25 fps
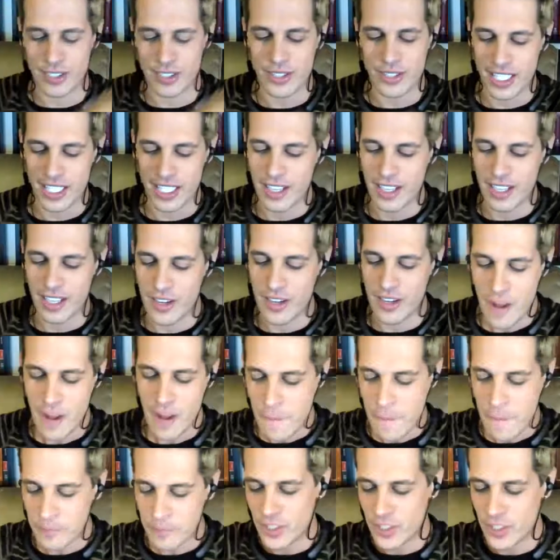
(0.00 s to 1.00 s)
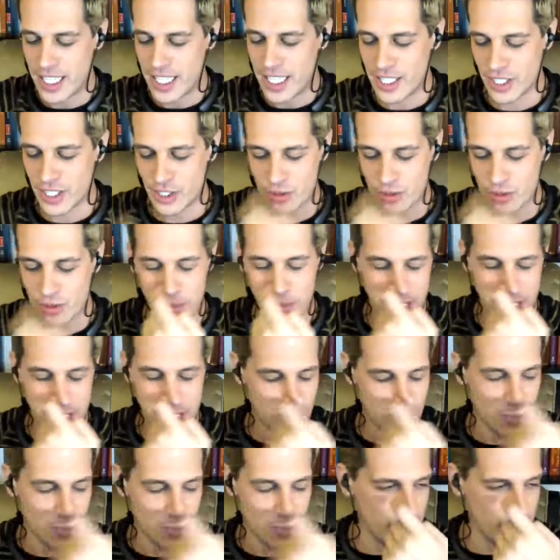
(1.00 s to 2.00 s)
like, he just
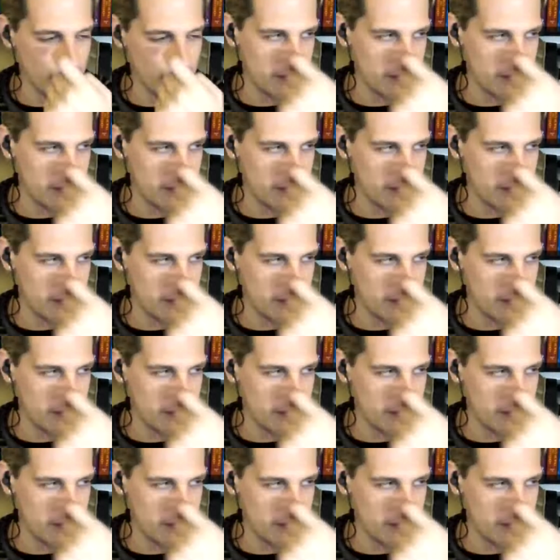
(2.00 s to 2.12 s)
repeats what the